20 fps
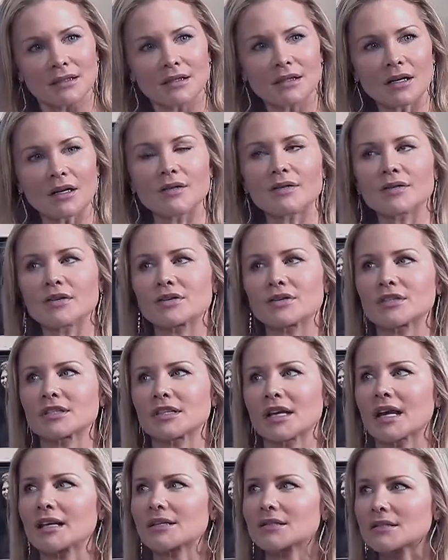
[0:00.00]
on
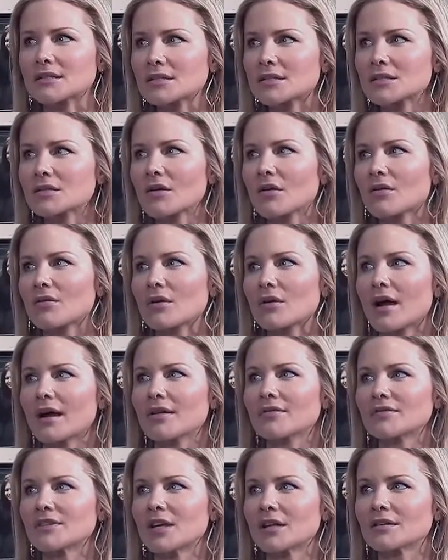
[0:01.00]
Thursdays, and so
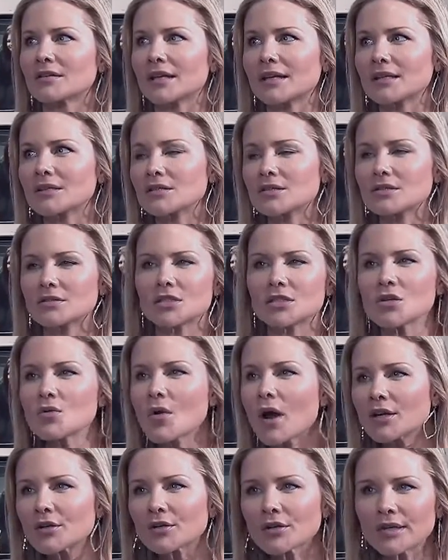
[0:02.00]
I've done like
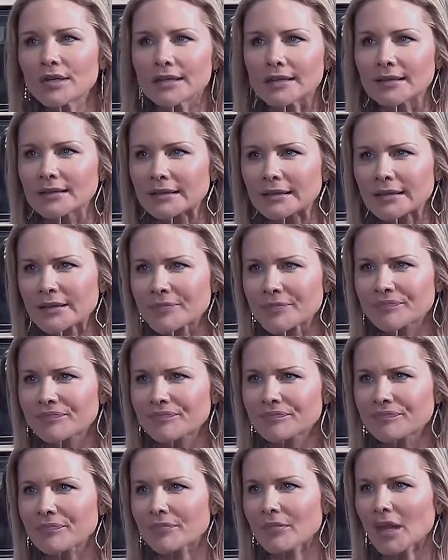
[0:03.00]

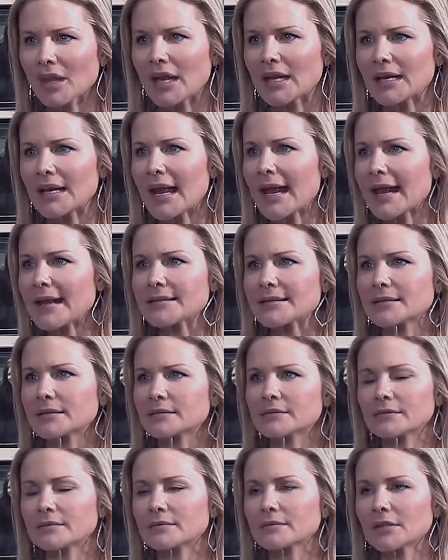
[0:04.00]
208,
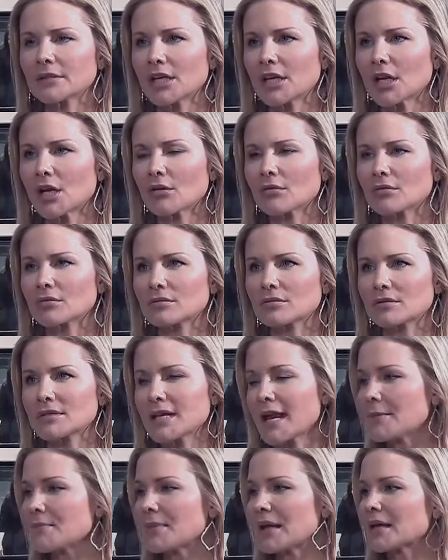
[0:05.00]
you know,
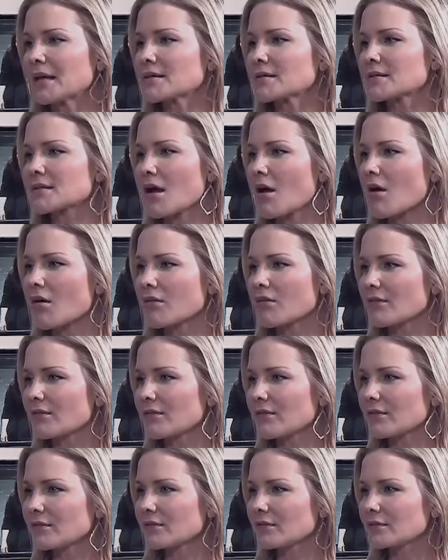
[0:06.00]
tapings of
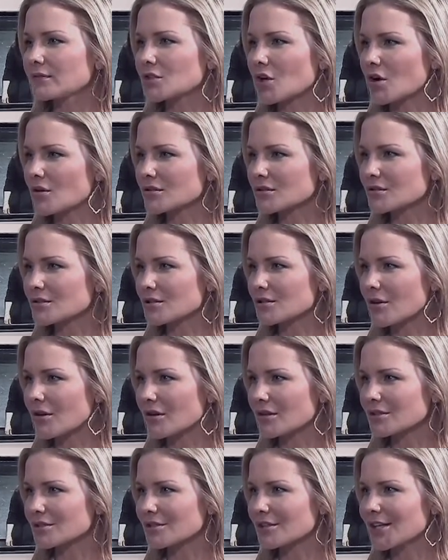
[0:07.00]
Charles in
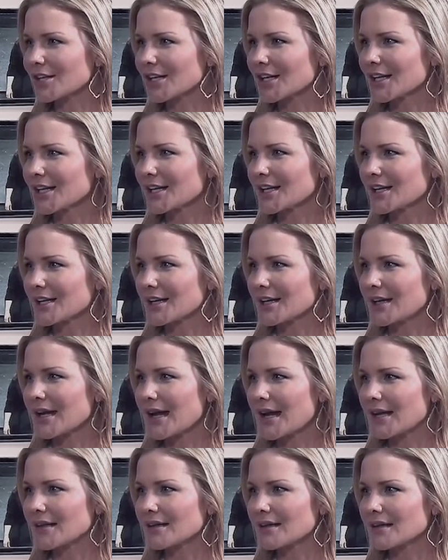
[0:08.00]
Charge,
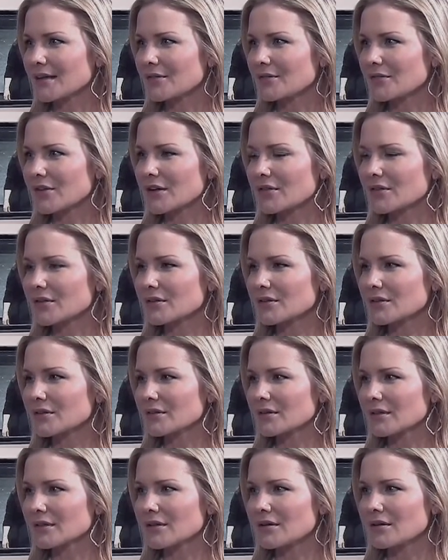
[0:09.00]
and in front of a
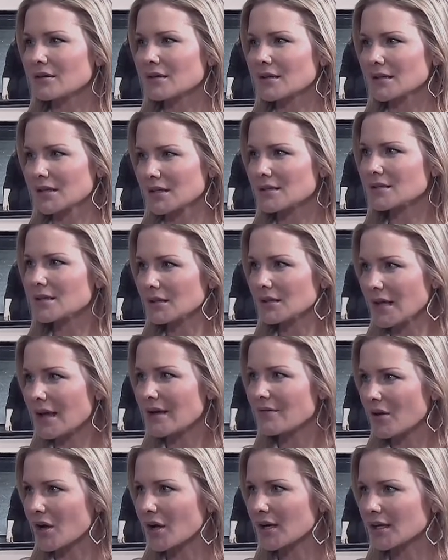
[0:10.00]

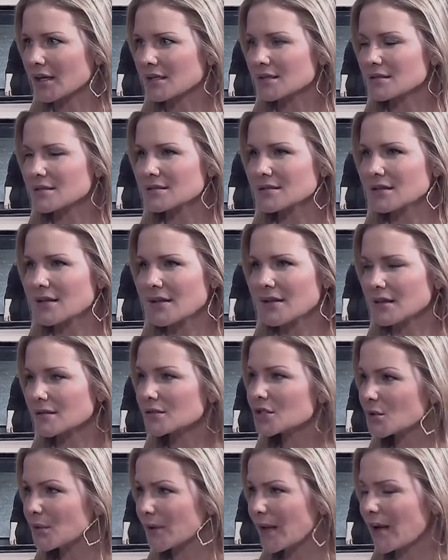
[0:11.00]
live audience, and then
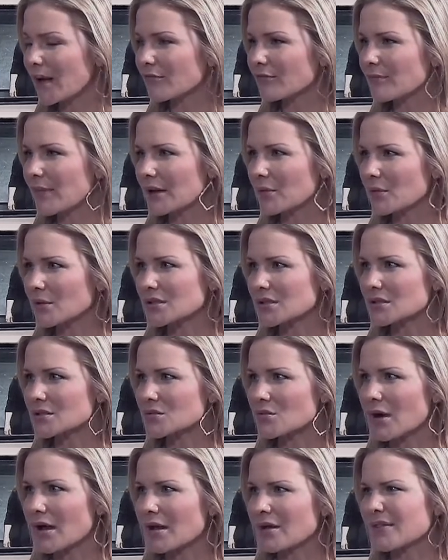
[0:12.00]
2.5 Men was
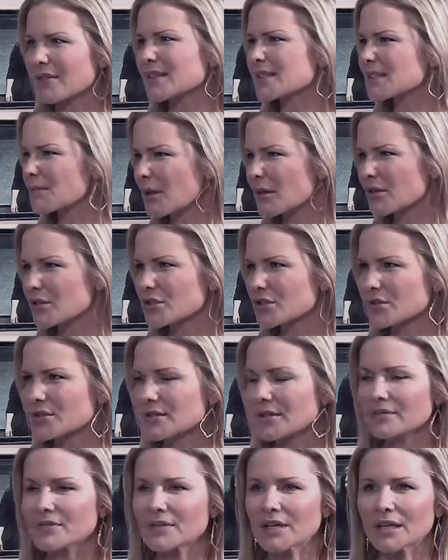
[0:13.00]
as well, and then some other
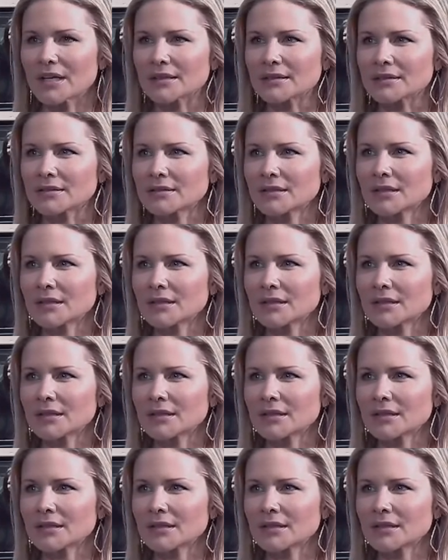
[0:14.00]
shows I've done.